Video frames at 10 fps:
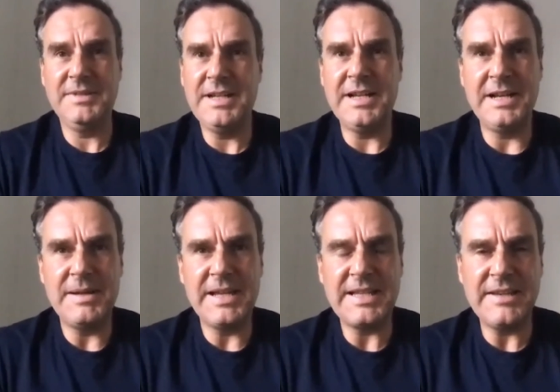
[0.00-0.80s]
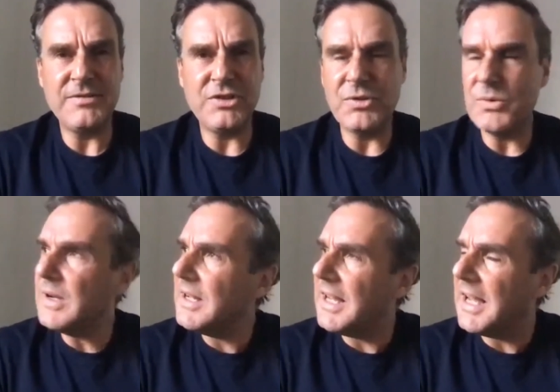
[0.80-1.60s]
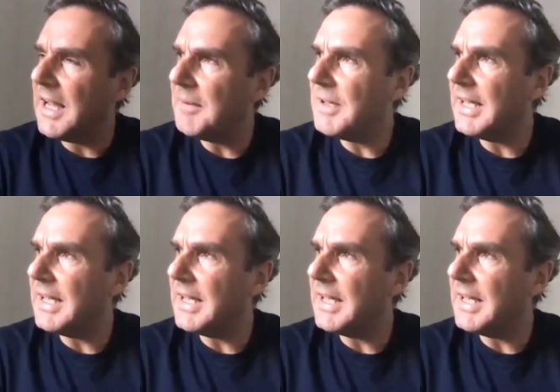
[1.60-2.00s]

Uh, it gives you uh,